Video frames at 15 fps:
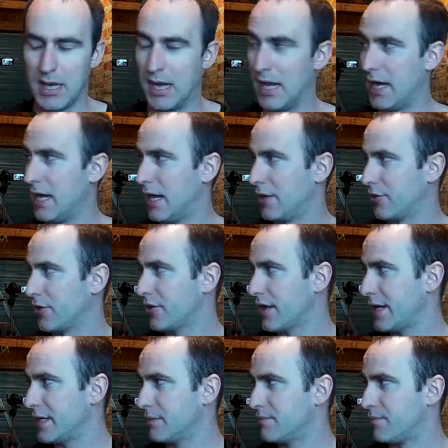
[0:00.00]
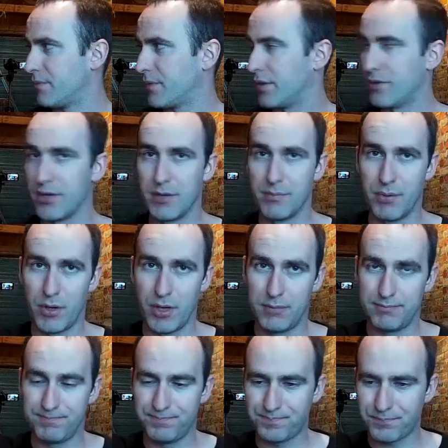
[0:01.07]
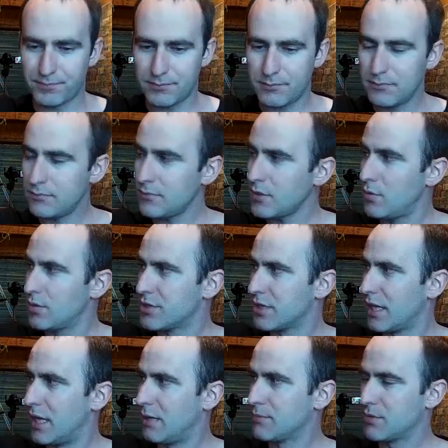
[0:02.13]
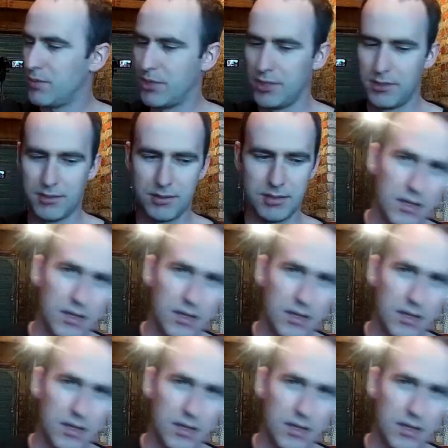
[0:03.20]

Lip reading: Another item that I bought was the lamb's wool.